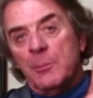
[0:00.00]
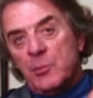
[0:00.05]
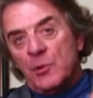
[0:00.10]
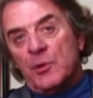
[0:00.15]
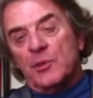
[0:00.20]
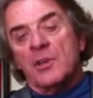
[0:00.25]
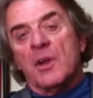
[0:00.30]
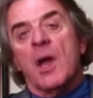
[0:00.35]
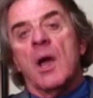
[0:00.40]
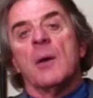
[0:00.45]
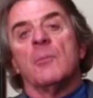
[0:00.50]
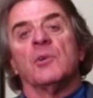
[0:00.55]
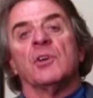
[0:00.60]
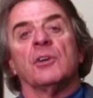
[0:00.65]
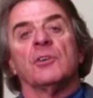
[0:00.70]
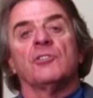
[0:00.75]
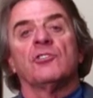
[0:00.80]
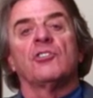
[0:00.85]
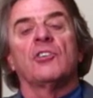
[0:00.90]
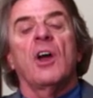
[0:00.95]

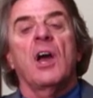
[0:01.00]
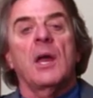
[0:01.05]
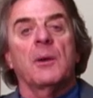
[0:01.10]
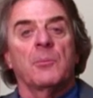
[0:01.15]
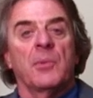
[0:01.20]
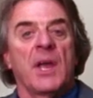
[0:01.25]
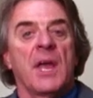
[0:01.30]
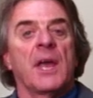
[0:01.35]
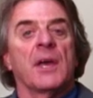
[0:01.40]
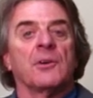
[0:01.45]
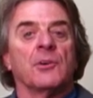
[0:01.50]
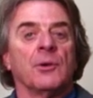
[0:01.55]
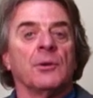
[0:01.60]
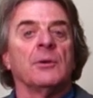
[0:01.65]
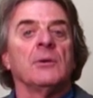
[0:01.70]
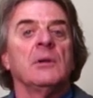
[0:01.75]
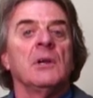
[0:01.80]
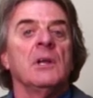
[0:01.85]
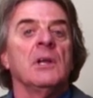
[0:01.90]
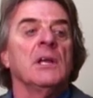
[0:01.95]
predominant shot
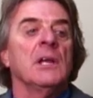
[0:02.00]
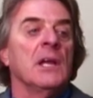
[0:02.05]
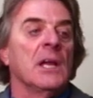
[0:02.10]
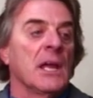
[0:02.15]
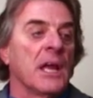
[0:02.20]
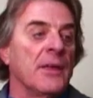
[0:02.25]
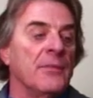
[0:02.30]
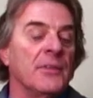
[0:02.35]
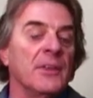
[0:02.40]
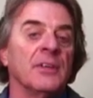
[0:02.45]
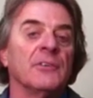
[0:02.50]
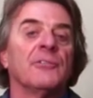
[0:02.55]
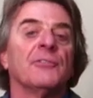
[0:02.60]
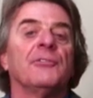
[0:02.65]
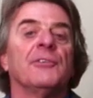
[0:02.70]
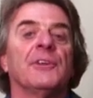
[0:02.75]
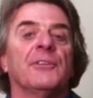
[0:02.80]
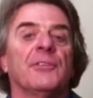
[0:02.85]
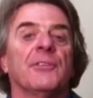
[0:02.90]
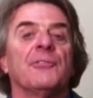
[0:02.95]
pattern and then
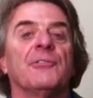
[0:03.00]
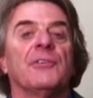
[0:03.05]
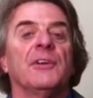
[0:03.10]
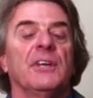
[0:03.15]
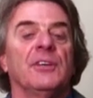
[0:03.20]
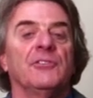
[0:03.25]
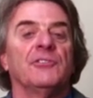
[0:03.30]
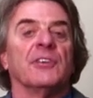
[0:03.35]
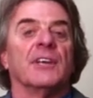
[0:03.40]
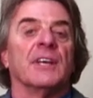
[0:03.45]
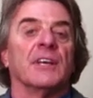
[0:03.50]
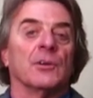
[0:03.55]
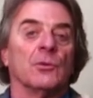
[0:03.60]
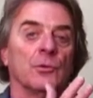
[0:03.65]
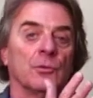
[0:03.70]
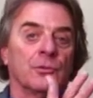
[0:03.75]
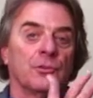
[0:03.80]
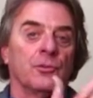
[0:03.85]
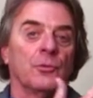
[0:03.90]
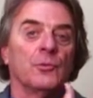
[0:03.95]
fit the face
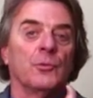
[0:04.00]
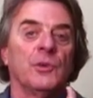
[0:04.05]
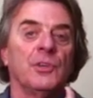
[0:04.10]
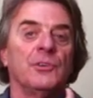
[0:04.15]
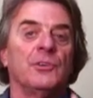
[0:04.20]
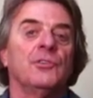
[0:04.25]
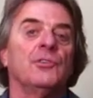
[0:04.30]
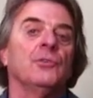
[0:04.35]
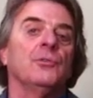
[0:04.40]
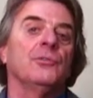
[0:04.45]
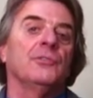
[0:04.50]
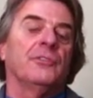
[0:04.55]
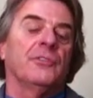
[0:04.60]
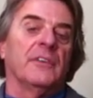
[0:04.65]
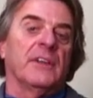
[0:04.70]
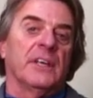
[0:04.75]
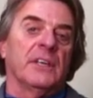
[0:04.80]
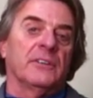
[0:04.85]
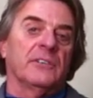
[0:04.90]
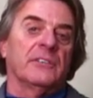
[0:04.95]
angle to reduce
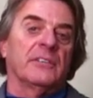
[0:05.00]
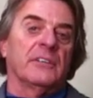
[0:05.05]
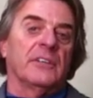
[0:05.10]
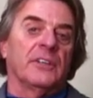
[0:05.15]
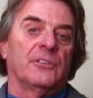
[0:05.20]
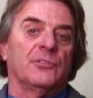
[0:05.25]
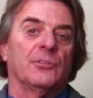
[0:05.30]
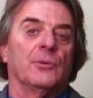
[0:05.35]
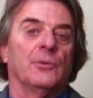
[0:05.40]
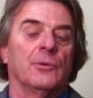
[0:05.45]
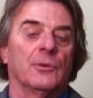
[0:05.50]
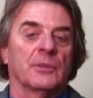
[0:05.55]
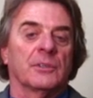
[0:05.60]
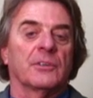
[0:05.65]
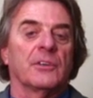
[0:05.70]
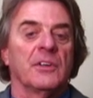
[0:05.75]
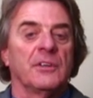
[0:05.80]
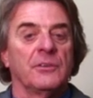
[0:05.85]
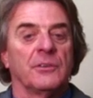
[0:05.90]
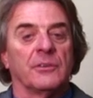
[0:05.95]
that slice or hook
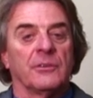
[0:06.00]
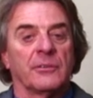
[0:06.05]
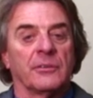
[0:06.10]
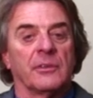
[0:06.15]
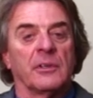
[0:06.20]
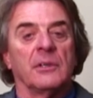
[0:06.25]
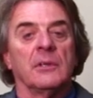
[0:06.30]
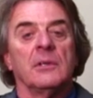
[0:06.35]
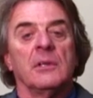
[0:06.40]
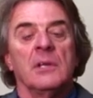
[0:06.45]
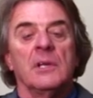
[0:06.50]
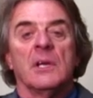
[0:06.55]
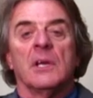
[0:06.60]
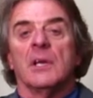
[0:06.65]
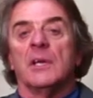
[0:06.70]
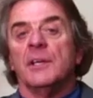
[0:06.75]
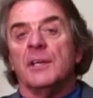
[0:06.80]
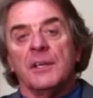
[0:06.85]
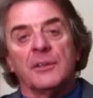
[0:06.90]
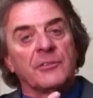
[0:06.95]
tendency.
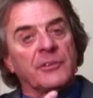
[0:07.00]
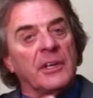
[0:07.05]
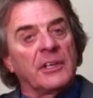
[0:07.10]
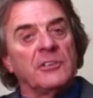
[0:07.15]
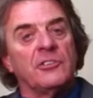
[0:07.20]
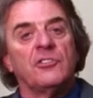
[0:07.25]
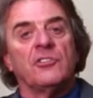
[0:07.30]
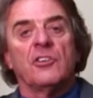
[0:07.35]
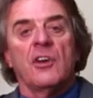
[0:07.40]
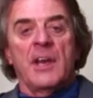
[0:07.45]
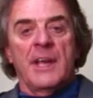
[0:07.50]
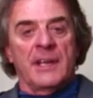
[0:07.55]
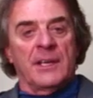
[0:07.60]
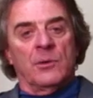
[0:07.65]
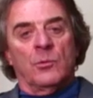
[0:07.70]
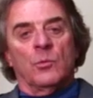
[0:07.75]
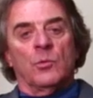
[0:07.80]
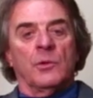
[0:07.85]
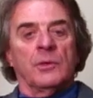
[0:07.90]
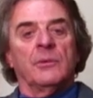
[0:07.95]
And it's a
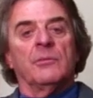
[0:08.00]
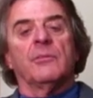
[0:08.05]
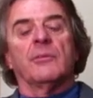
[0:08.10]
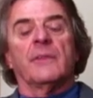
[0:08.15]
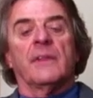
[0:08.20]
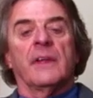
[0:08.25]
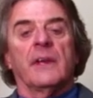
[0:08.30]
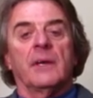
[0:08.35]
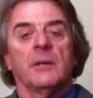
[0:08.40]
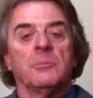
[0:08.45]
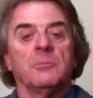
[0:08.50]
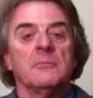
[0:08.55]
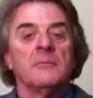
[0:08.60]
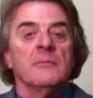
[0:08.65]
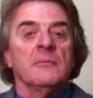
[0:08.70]
giant one for that.